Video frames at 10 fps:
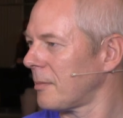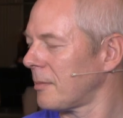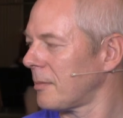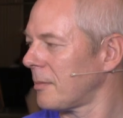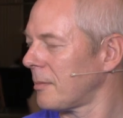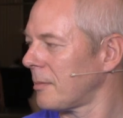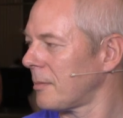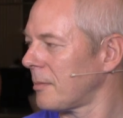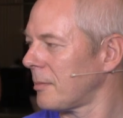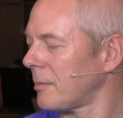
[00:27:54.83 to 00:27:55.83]

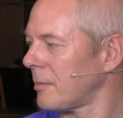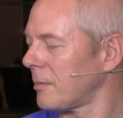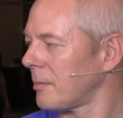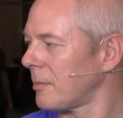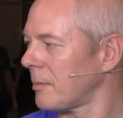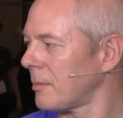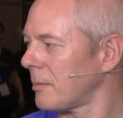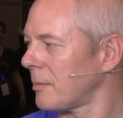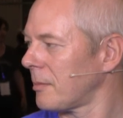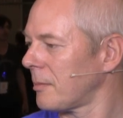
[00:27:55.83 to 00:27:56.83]

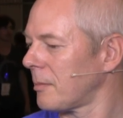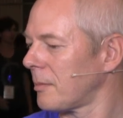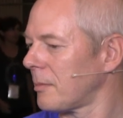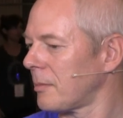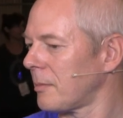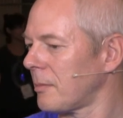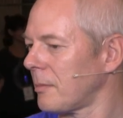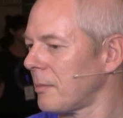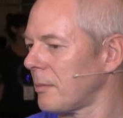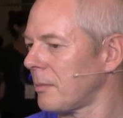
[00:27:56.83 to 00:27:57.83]

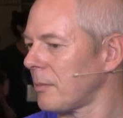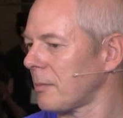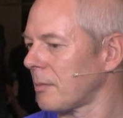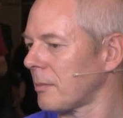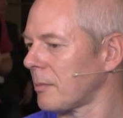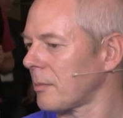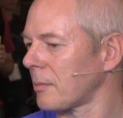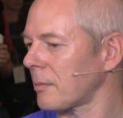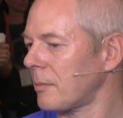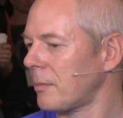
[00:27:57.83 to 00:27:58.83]

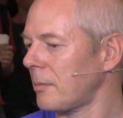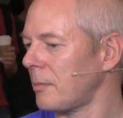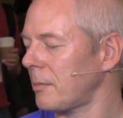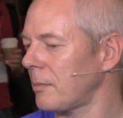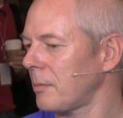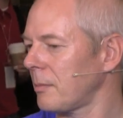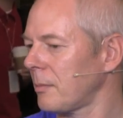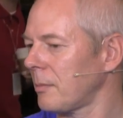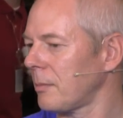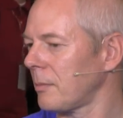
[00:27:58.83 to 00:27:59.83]

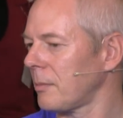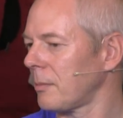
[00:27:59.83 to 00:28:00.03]
No words are spoken by the person on screen.